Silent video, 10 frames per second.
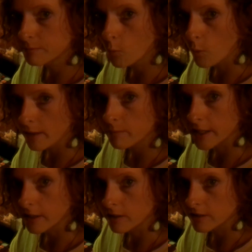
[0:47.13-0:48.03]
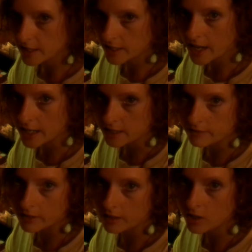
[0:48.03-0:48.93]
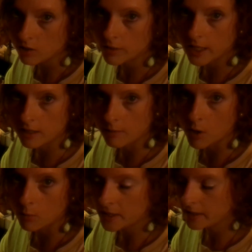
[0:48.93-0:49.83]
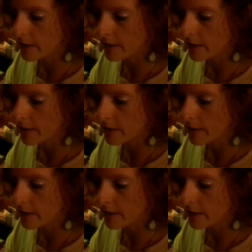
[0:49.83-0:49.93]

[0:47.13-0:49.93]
way bigger than I even knew in the moment.